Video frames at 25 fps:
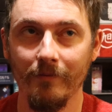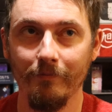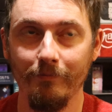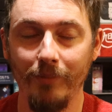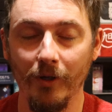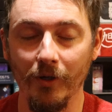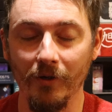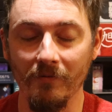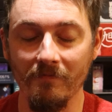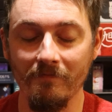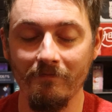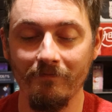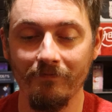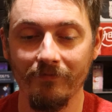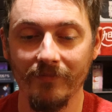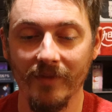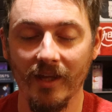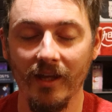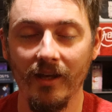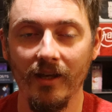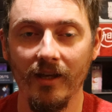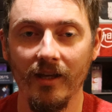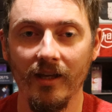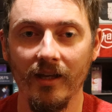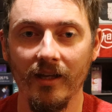But
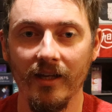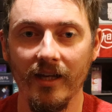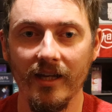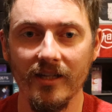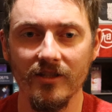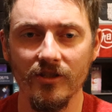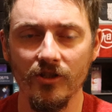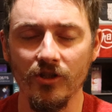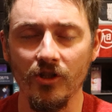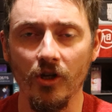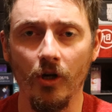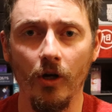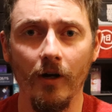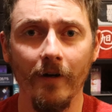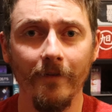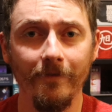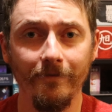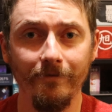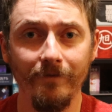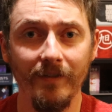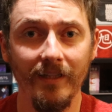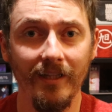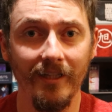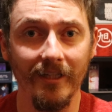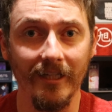it's not a
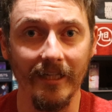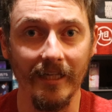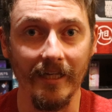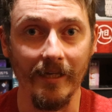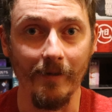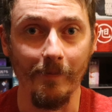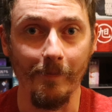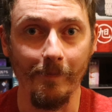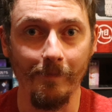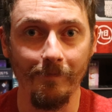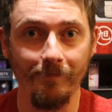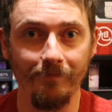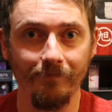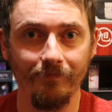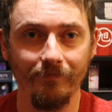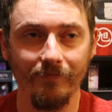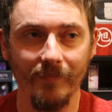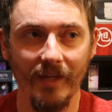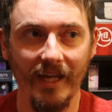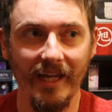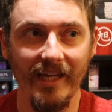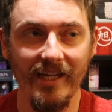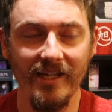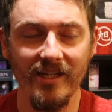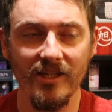filler game.
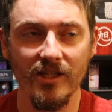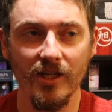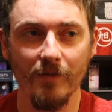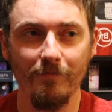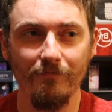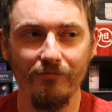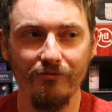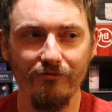It is a